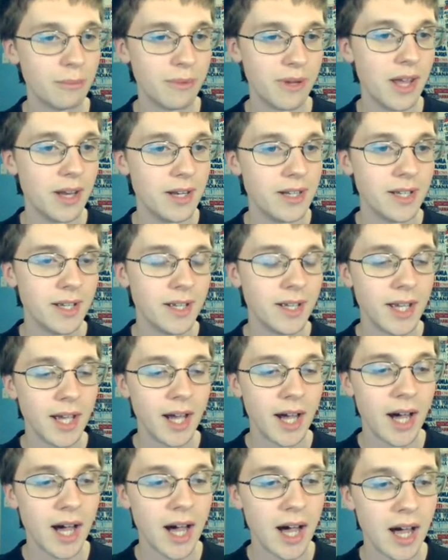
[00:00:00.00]
a bit.
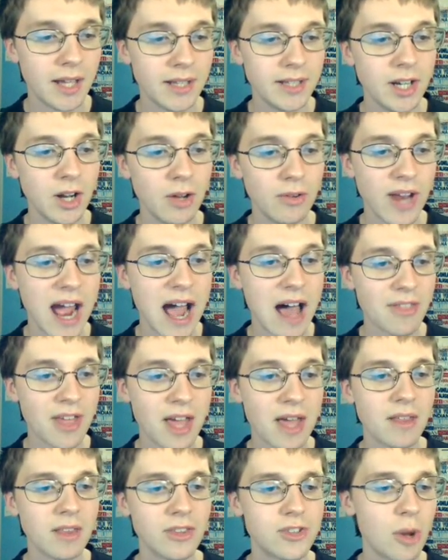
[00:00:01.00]
Now
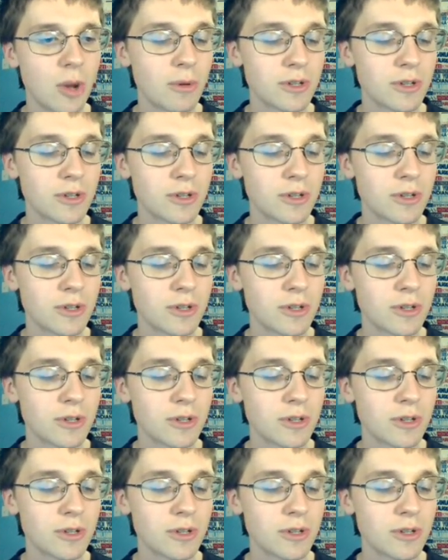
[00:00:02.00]
that so